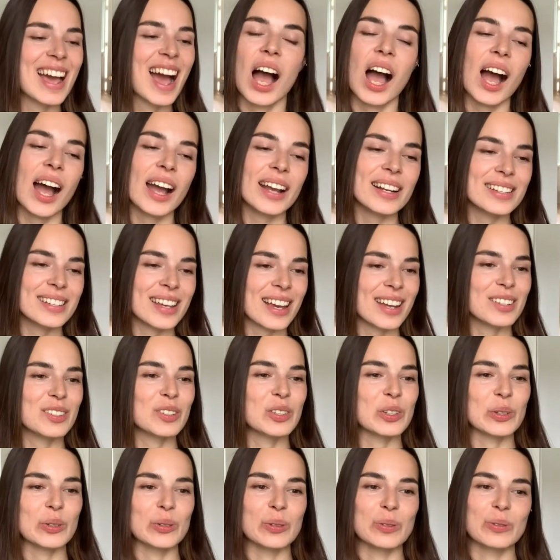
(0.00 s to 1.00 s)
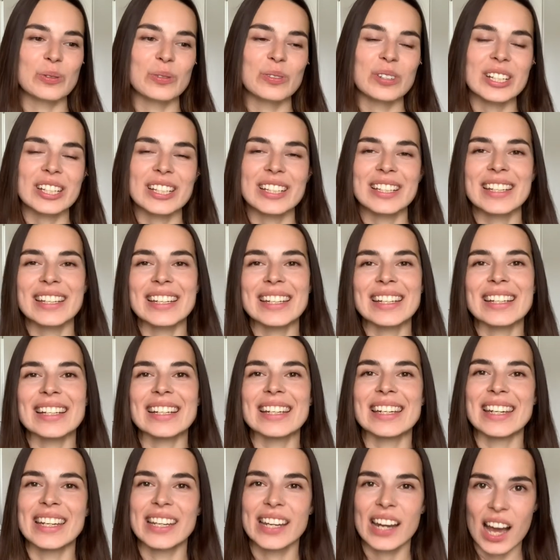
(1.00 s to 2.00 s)
I tend to really
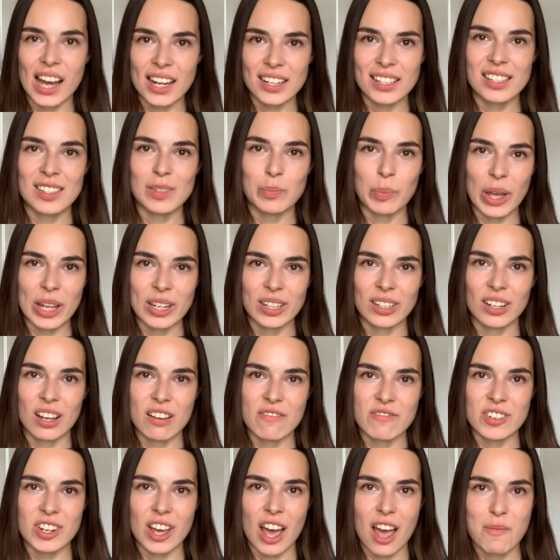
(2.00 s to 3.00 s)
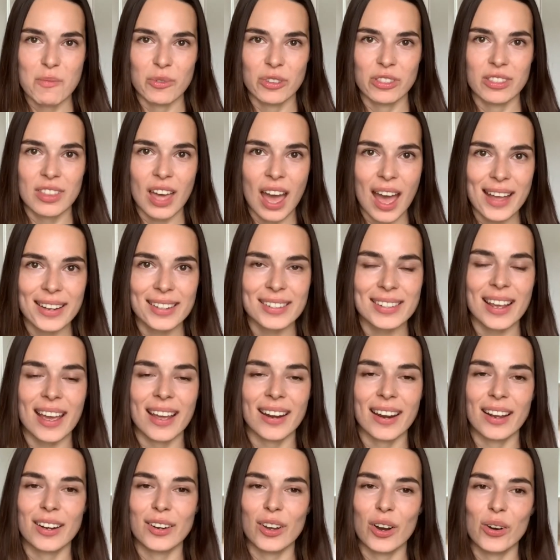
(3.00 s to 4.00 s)
not spend enough time on that and
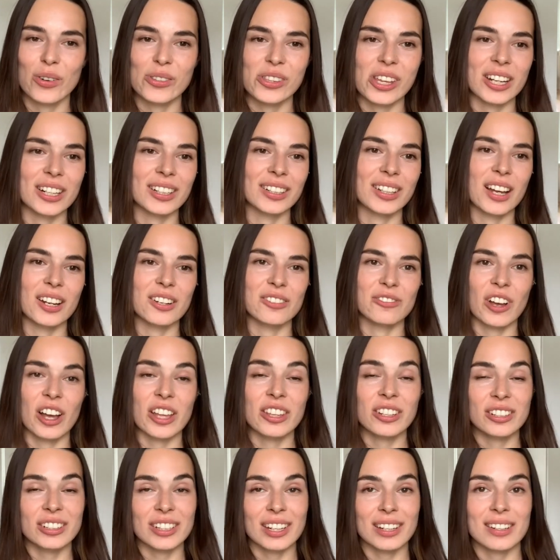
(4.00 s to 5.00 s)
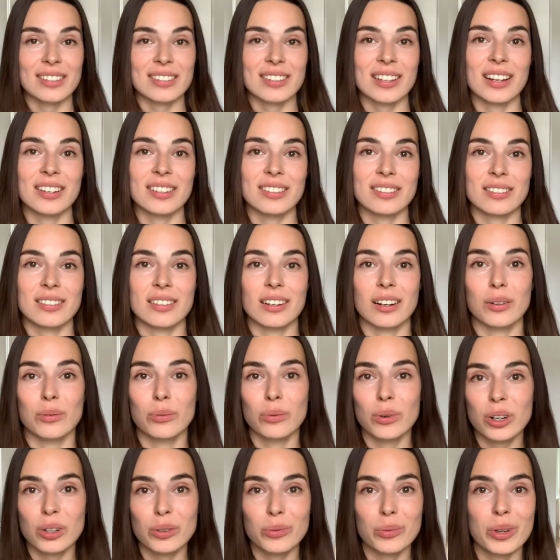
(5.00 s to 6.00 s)
I know that a lot of other data scientists that I
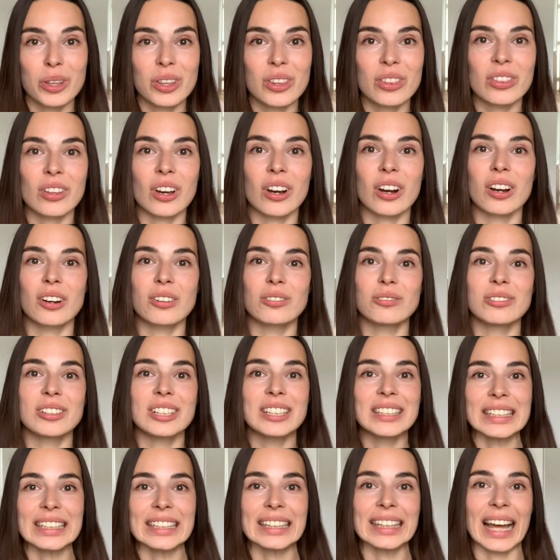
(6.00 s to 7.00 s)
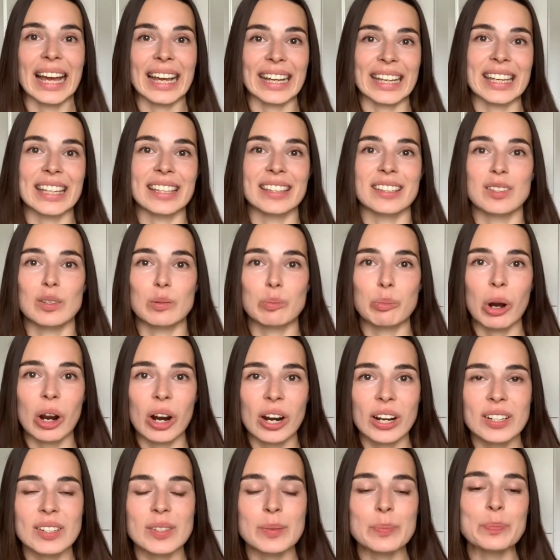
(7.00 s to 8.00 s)
work with are really lacking this
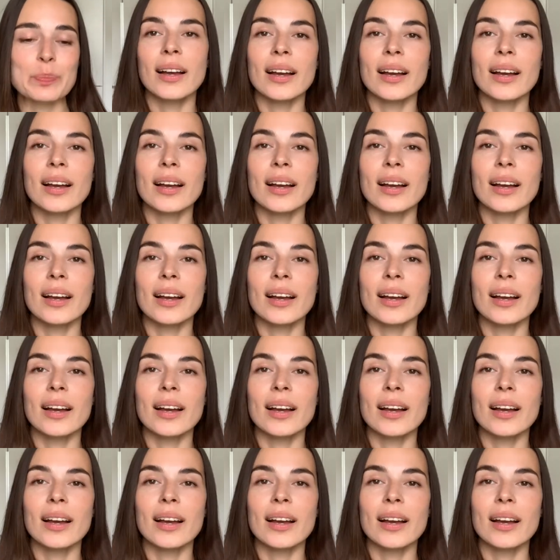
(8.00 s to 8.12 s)
part.